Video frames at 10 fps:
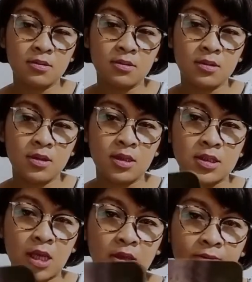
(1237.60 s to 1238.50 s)
instead
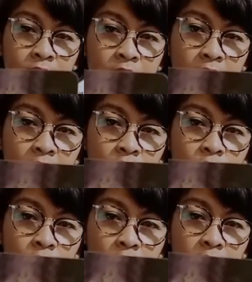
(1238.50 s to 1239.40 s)
of looking outward.
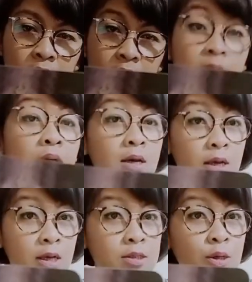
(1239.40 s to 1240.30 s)

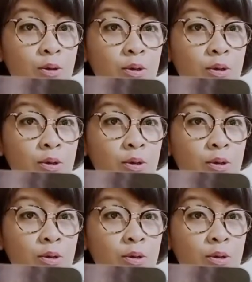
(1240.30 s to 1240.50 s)
It's a good